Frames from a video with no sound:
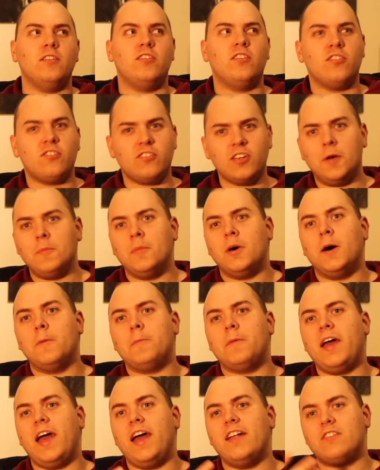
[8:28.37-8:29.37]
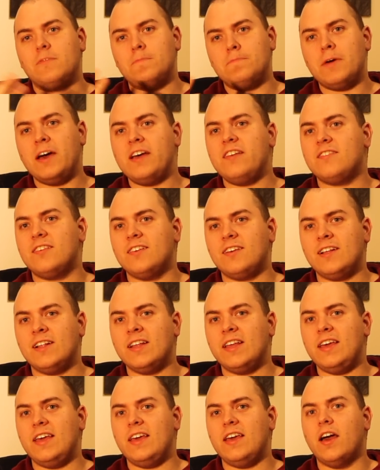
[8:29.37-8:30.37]
to sum up, it's
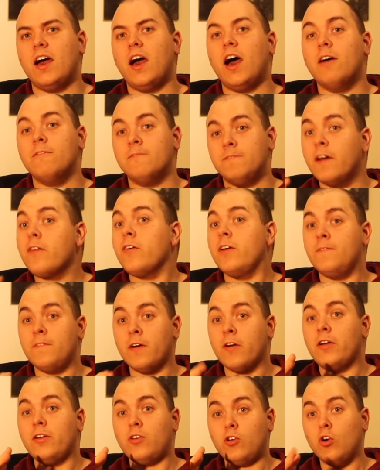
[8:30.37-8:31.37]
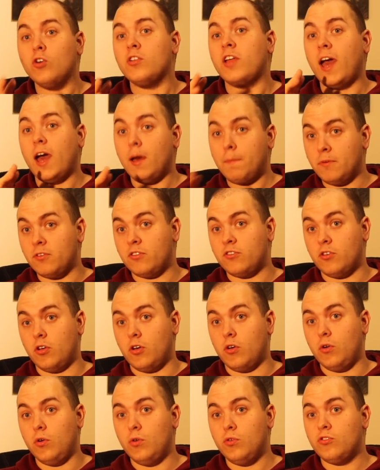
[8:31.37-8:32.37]
basically a very, very good
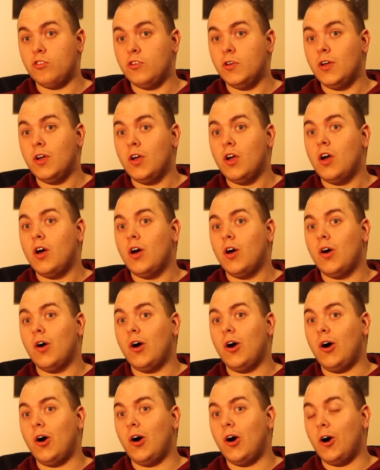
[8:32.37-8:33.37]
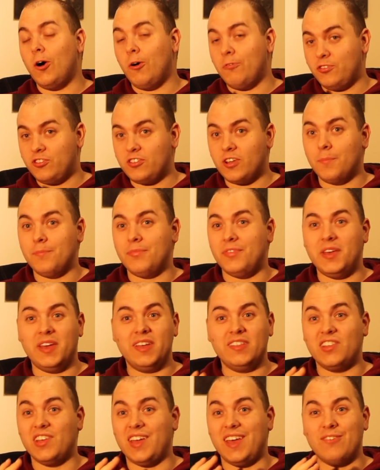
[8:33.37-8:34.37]
episode of
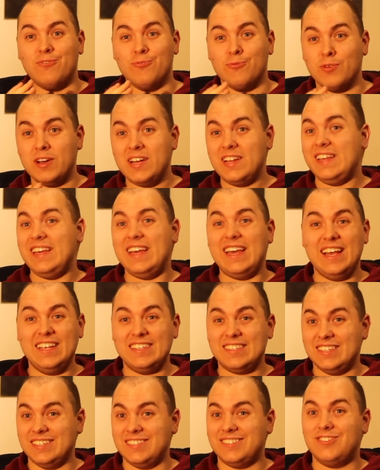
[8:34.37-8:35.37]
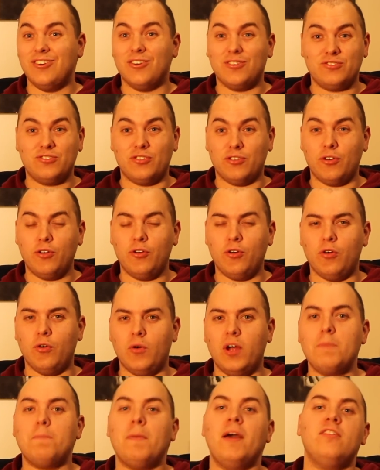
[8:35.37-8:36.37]
something that really isn't Doctor
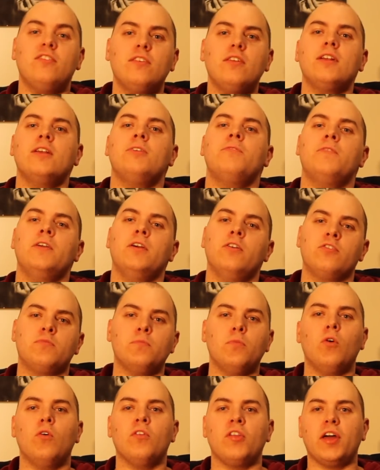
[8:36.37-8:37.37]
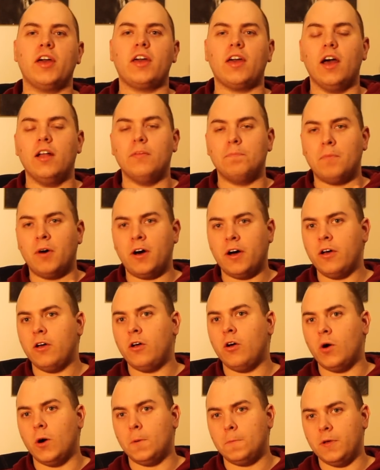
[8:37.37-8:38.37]
Who. It basically feels more like a
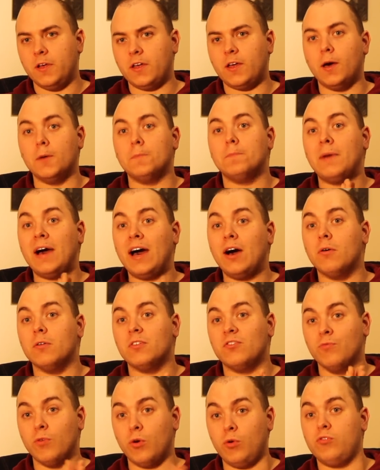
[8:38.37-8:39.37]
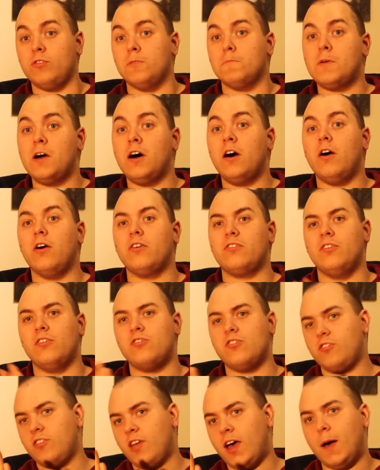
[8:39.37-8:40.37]
biopic about Rosa Parks that
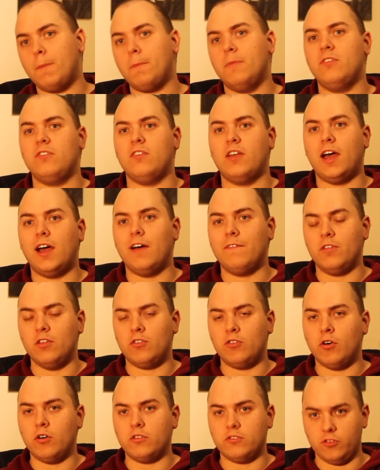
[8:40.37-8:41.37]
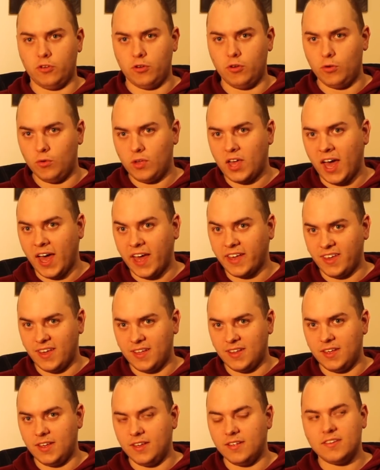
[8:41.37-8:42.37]
just happens to have the Doctor Who gang
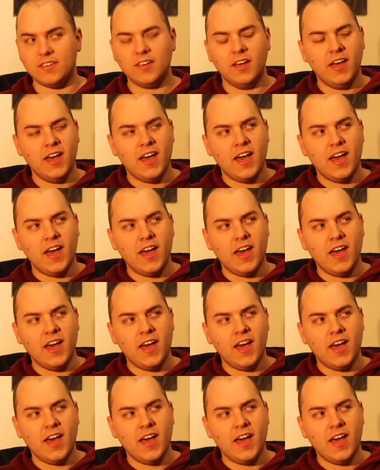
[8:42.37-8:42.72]
in it.